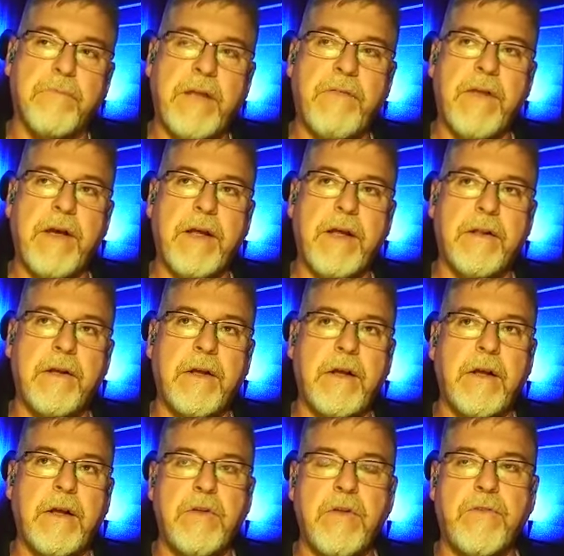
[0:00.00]
and then
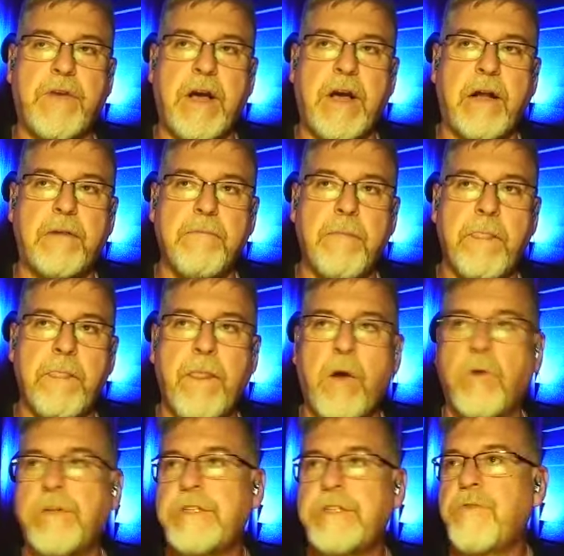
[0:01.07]
you've got
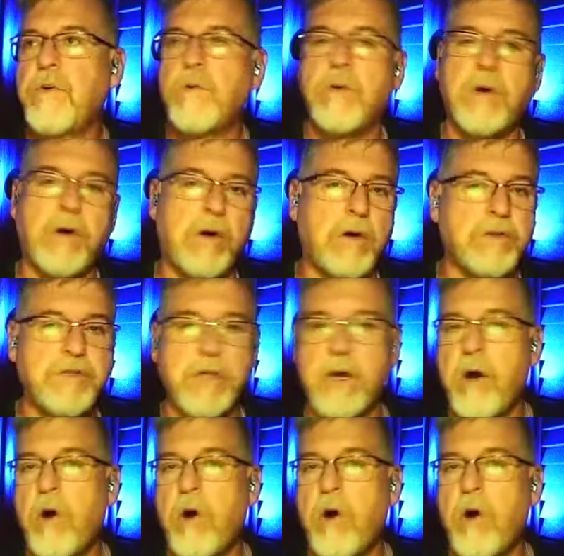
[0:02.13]
all these phone calls,